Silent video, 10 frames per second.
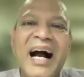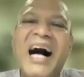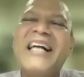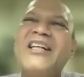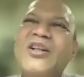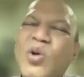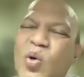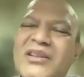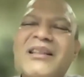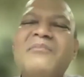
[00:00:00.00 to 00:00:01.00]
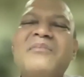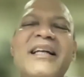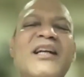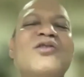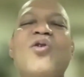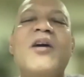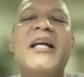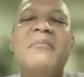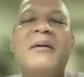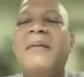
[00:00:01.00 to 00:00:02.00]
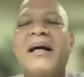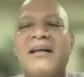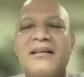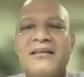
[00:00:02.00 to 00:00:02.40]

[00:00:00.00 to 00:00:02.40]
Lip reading: I know something is holding me back.